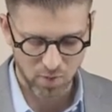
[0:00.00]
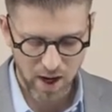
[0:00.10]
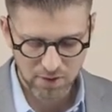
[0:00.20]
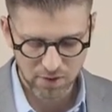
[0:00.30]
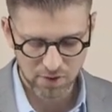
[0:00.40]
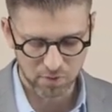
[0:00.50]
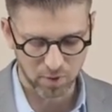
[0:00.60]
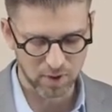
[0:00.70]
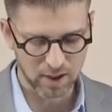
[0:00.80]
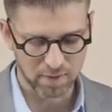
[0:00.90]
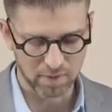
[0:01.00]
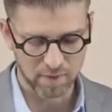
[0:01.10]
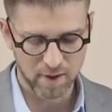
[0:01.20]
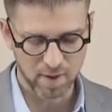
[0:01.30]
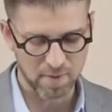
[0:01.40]
righteous will
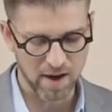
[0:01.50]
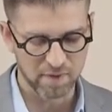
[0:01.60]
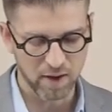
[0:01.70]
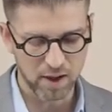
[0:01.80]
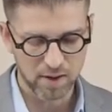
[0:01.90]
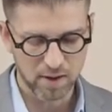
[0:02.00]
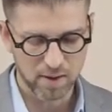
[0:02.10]
live by faith.